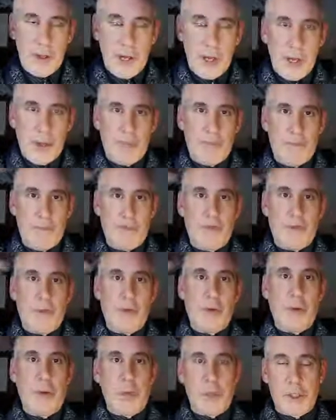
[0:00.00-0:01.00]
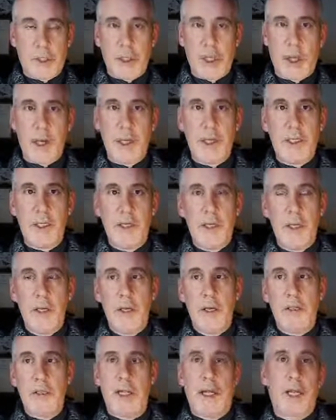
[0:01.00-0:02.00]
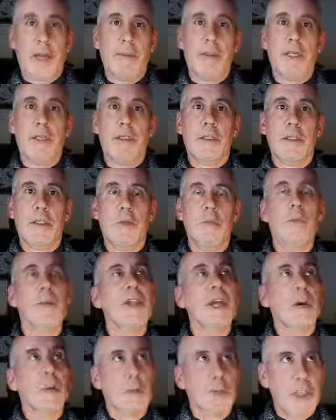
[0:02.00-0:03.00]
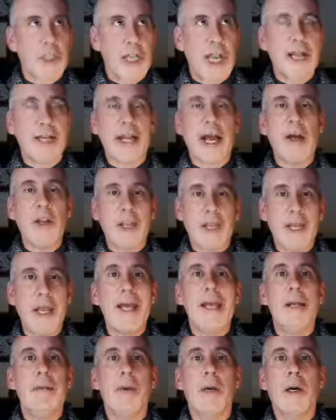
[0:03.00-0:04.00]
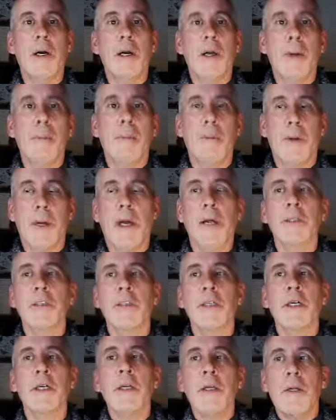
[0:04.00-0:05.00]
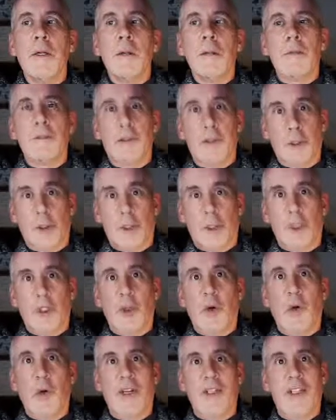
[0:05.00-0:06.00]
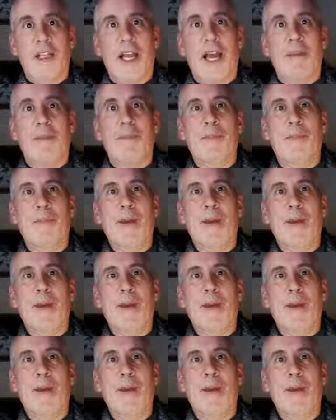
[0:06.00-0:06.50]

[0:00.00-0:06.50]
um, to the north side, so they can be they will shade out your neighbour, but to, as tall as can